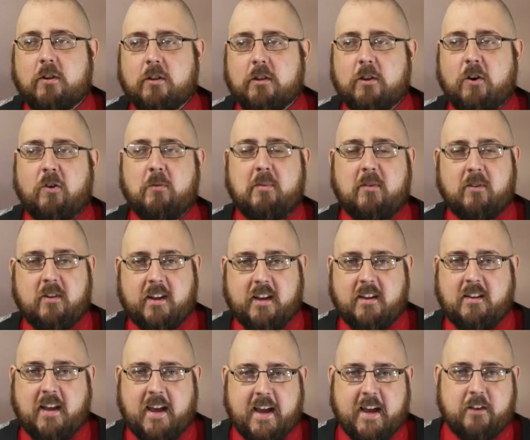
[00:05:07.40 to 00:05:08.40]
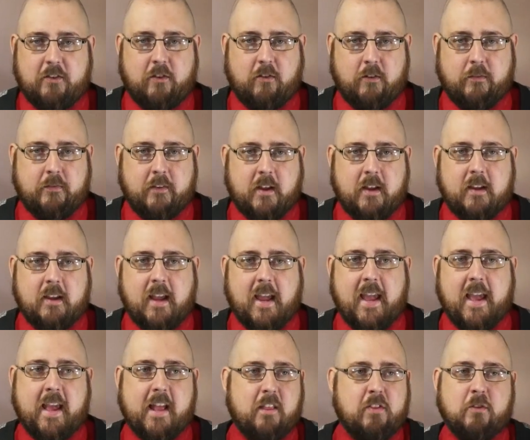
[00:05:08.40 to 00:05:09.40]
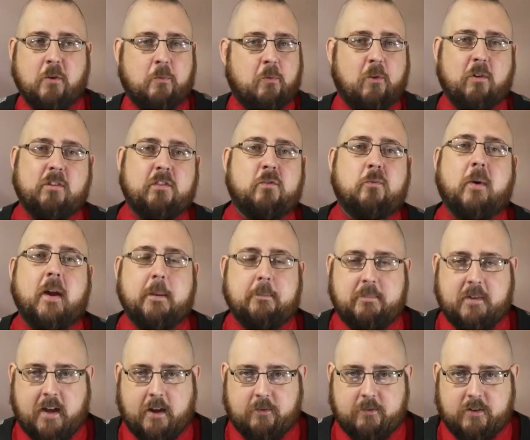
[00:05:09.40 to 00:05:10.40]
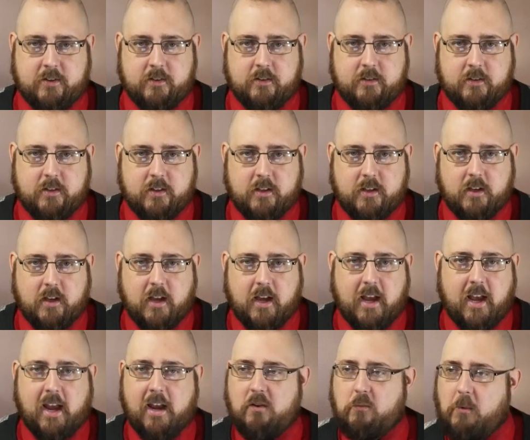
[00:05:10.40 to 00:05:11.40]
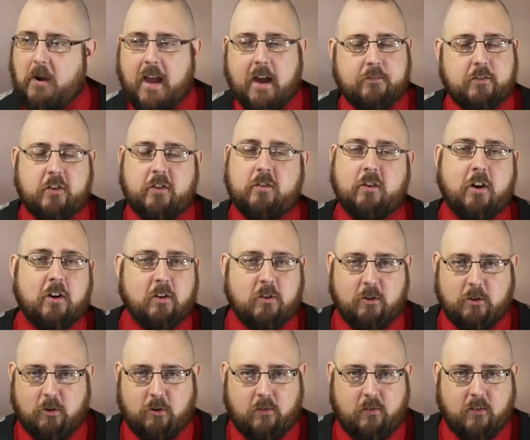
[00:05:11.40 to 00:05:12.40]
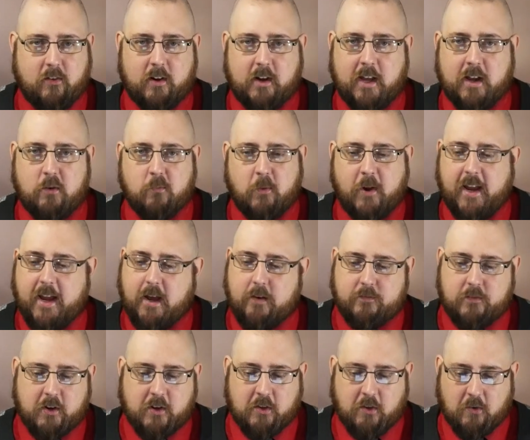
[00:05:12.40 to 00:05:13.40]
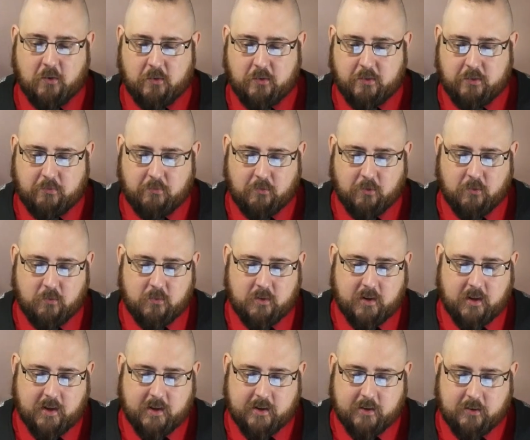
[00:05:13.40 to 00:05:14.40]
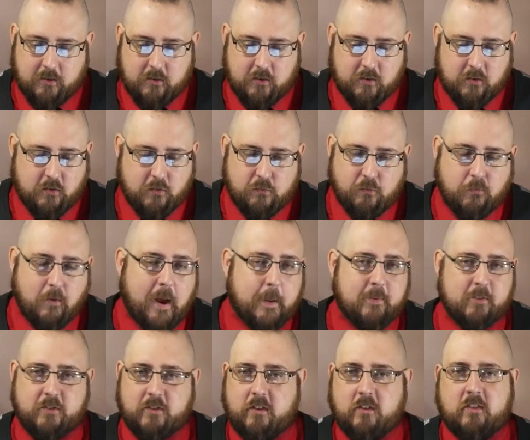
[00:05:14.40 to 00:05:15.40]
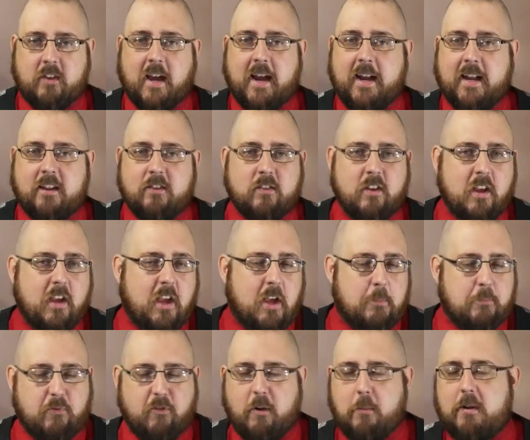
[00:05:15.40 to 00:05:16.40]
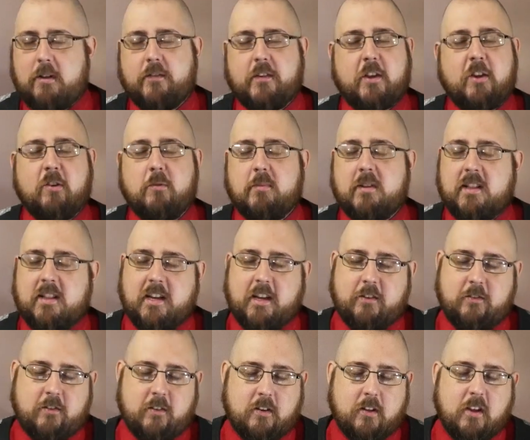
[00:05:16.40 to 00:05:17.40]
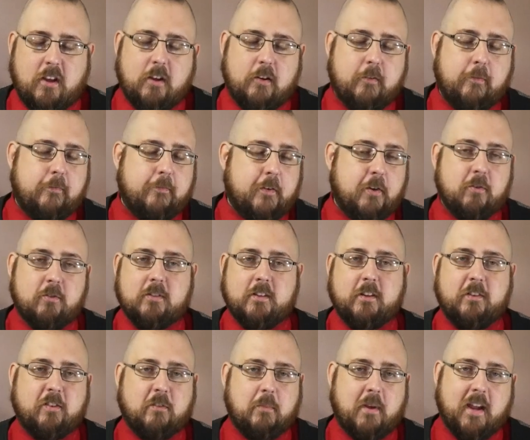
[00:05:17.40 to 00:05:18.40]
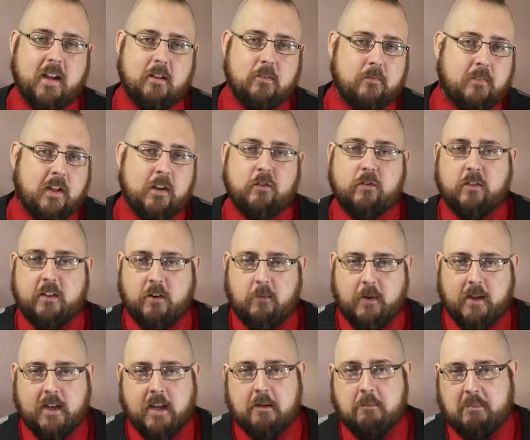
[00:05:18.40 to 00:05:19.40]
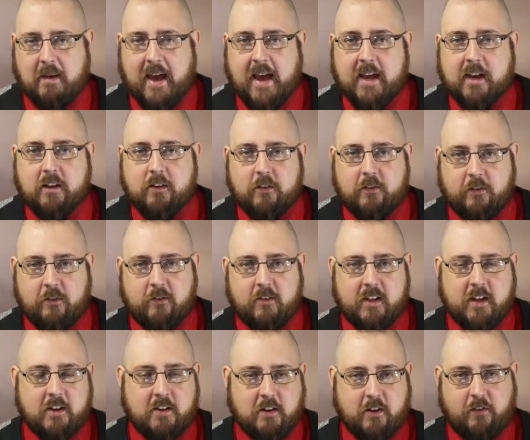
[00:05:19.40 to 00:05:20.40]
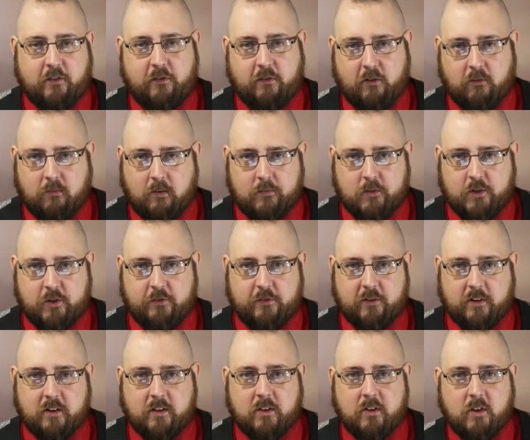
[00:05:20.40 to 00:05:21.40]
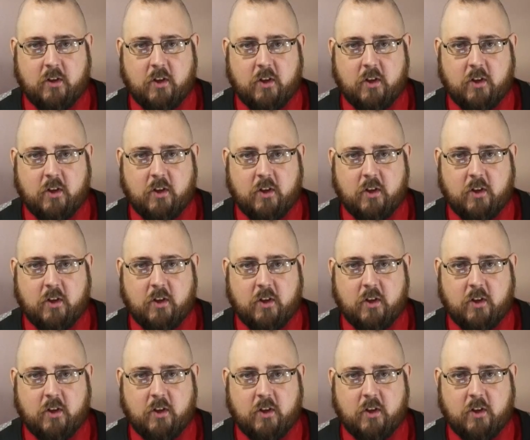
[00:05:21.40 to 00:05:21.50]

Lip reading: global catastrophe and the world's wiped out. And we have to start all over again. We have to go through tribal societies, primitive accumulation, feudalism, and eventually we get back to the Industrial Revolution.